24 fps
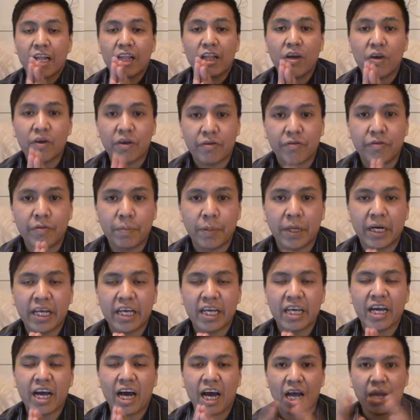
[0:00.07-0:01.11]
Hello
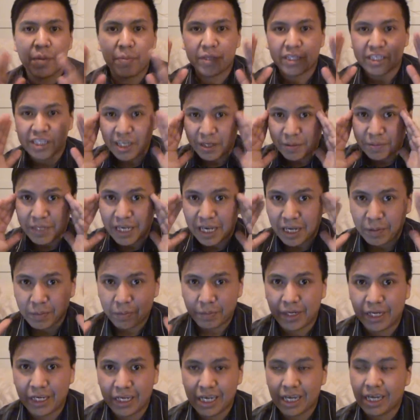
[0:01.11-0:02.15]
everybody, I am Insomniac
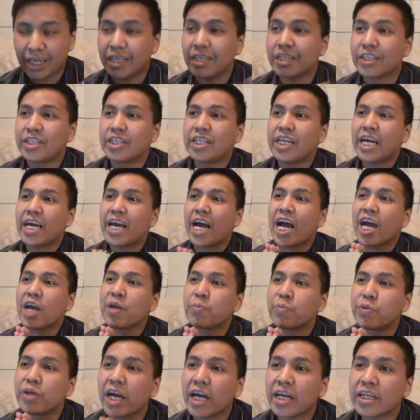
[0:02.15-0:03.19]
Maniac, and today I
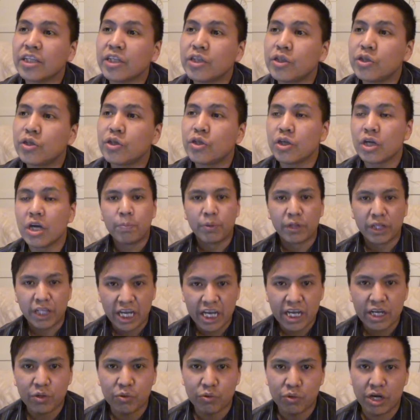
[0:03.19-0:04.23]
am reacting to
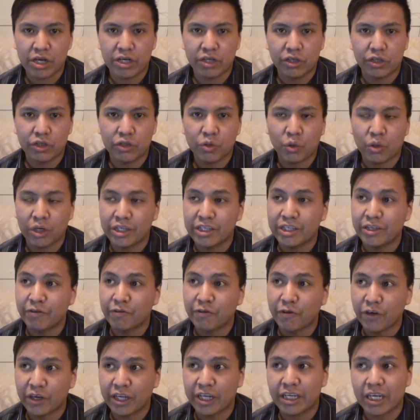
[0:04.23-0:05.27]
Blade Runner
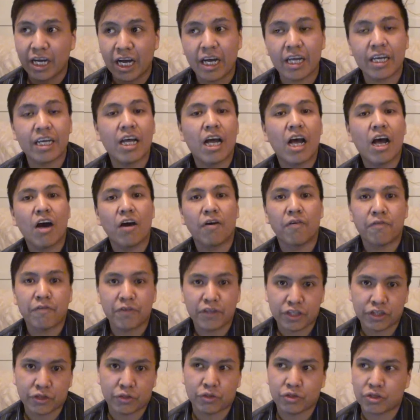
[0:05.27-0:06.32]
2049
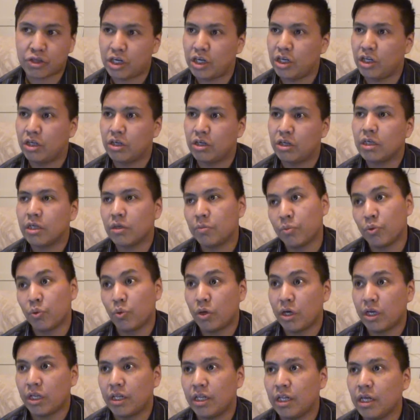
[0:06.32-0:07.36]
official trailer, number
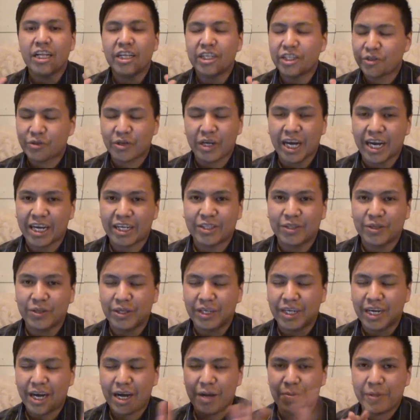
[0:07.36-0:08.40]
one. Let's react to
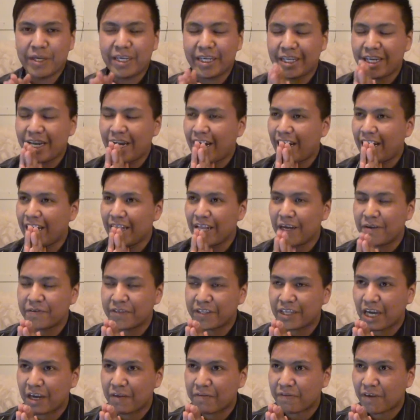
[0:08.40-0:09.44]
it. I mean, I love
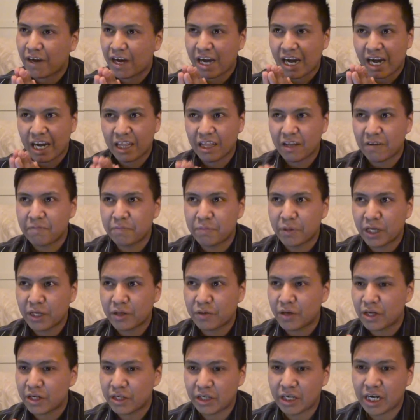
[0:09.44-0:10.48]
sci-fi, I love
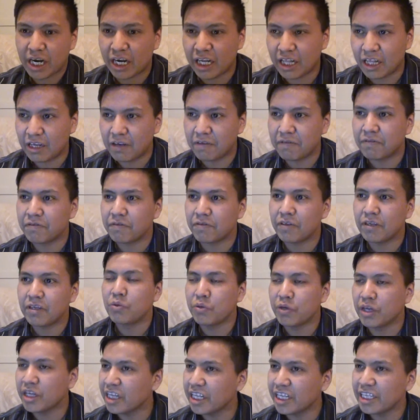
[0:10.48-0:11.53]
Blade Runner, I love
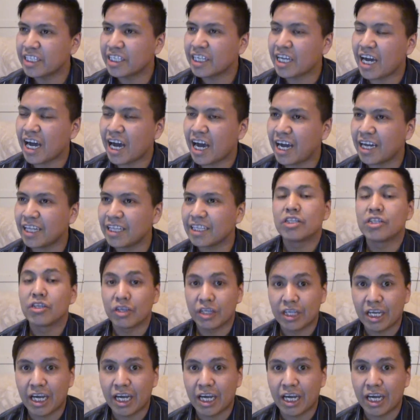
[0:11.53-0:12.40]
Ridley Scott. So